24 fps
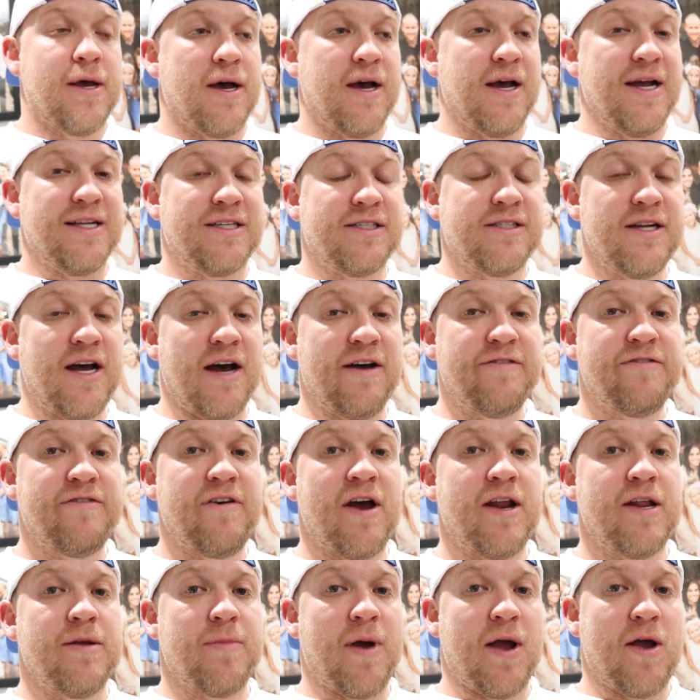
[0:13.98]
uh, it's not
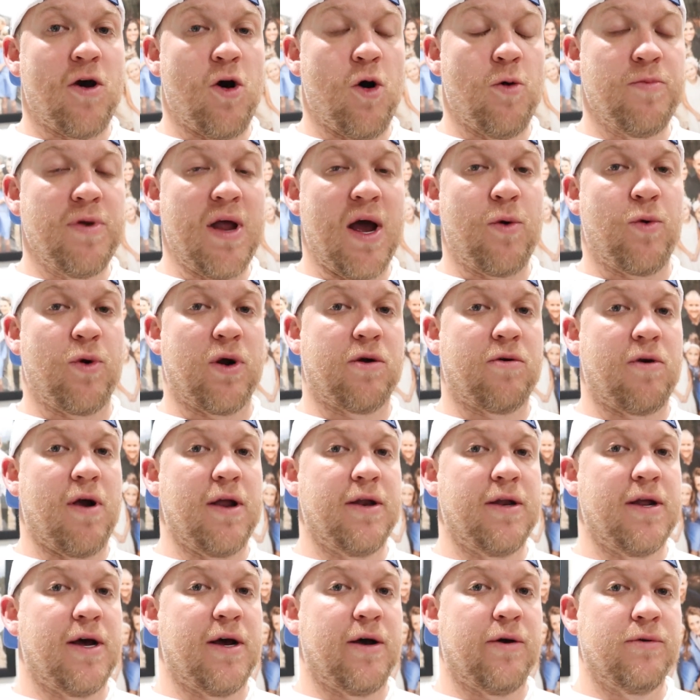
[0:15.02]
finding my home network
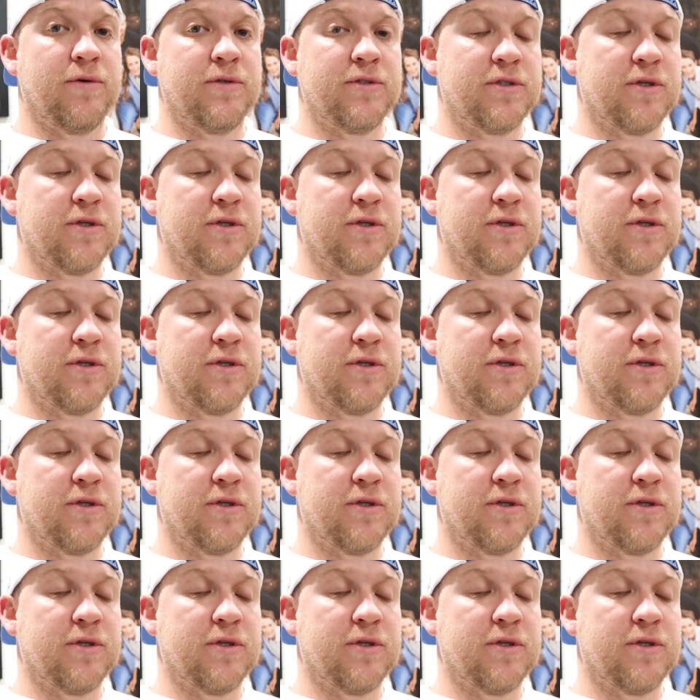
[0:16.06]
right now.